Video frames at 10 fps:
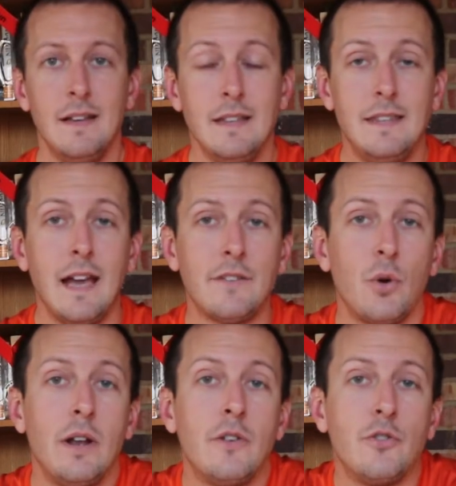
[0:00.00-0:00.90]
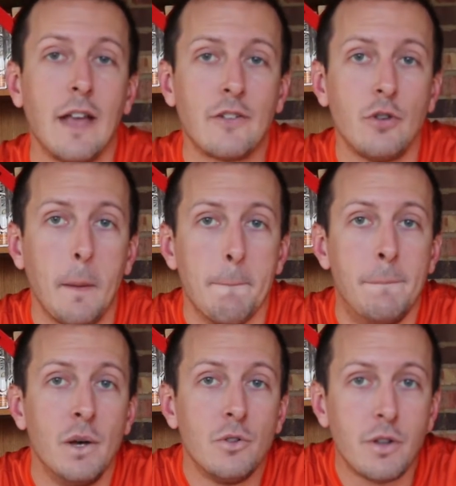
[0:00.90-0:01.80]
The Yasso 800s actually
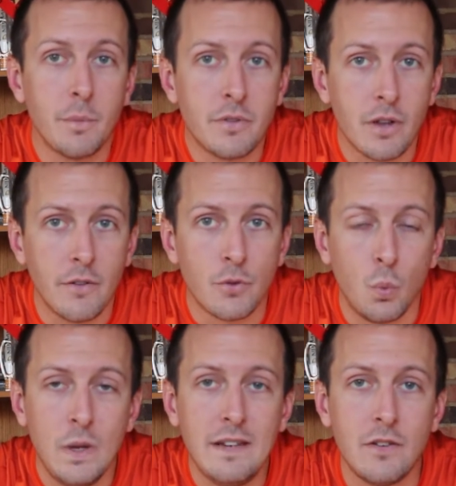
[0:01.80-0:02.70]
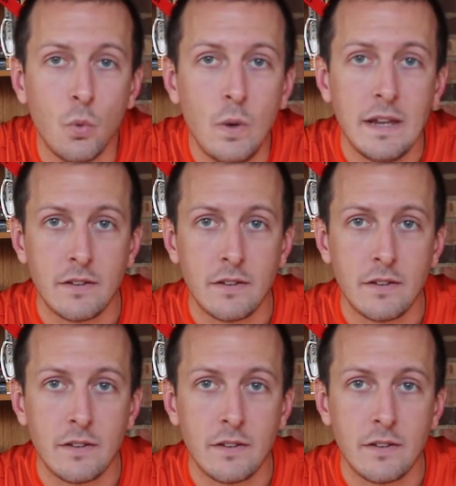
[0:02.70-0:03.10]
build on themselves week to week.